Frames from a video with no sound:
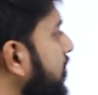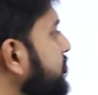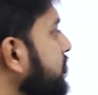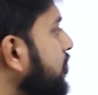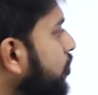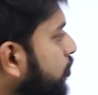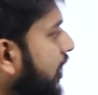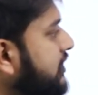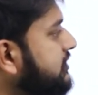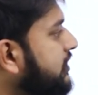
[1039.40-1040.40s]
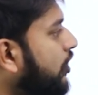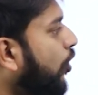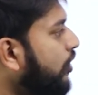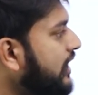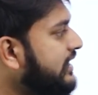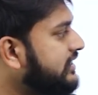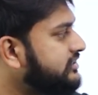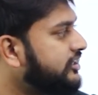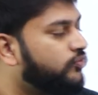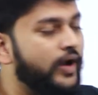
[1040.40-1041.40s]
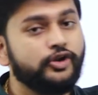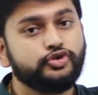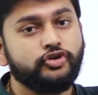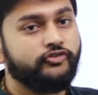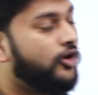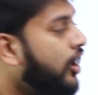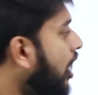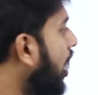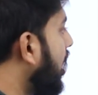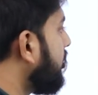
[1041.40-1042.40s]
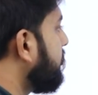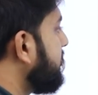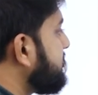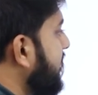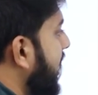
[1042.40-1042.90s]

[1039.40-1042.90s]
function to consider only distinct values of arguments